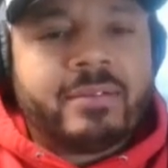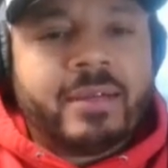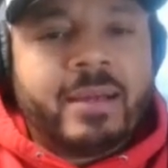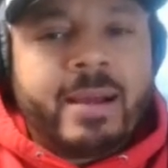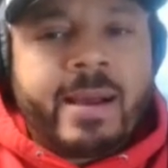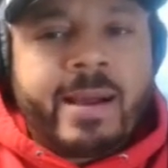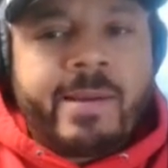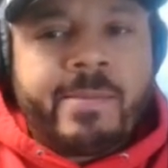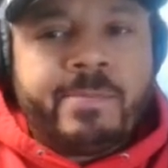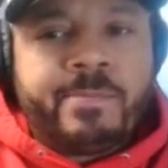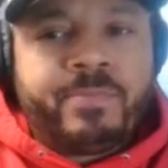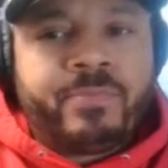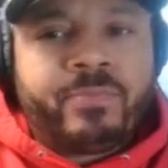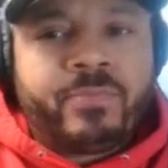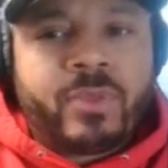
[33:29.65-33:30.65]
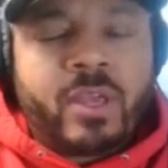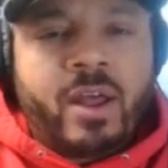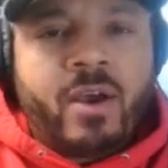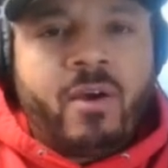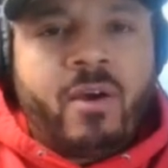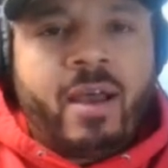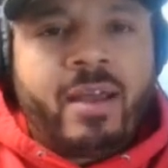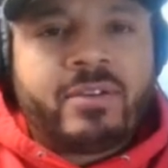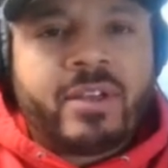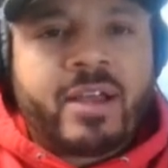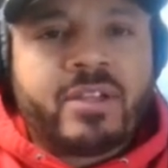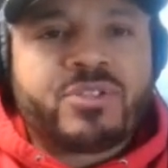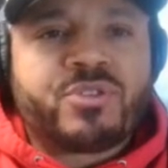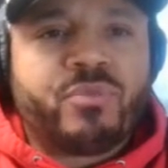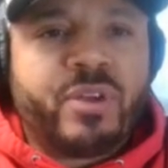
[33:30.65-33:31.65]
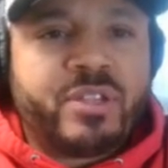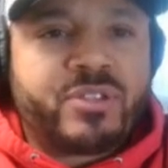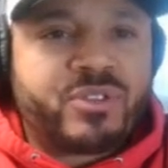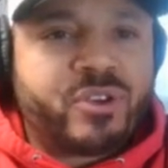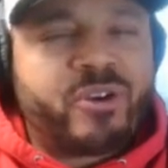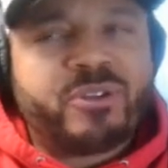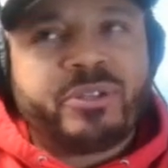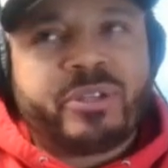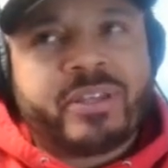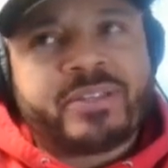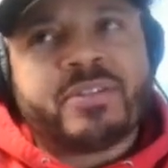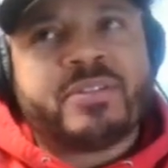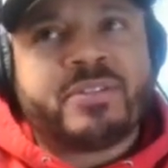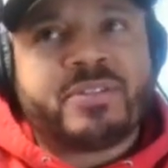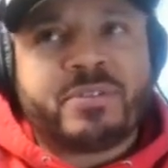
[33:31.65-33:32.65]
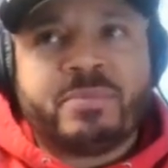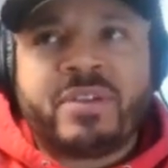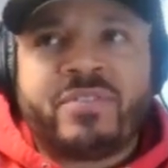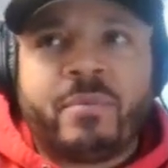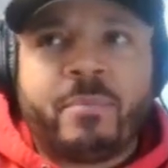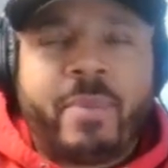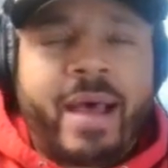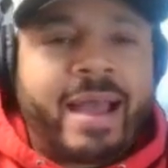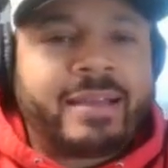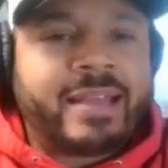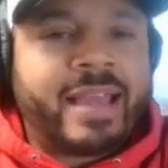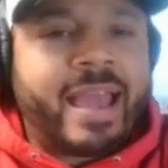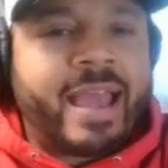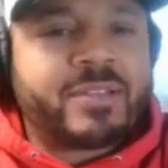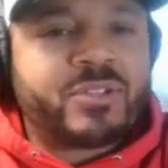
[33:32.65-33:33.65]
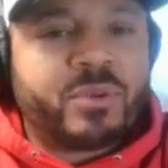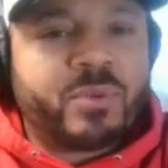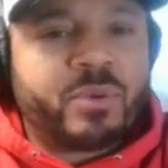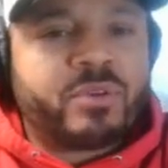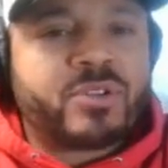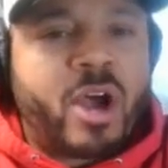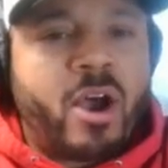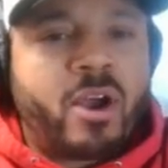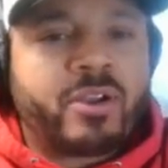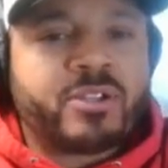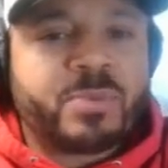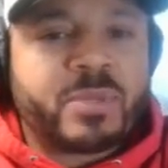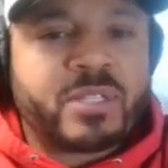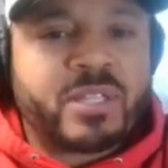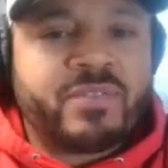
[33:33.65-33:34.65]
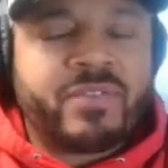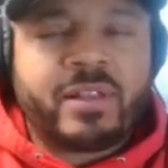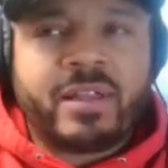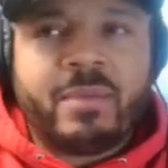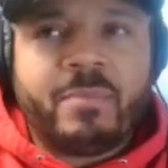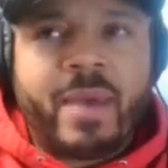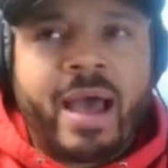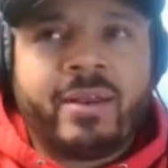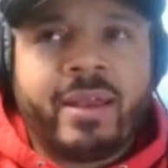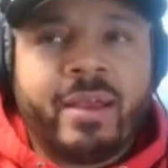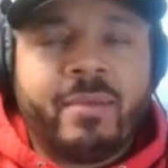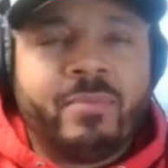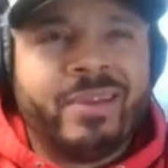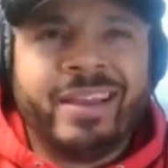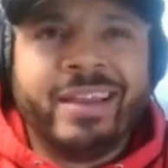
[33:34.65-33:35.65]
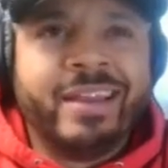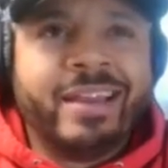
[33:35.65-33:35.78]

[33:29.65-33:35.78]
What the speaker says: I've done some research, listened to some different podcasts that were talking specifically about him.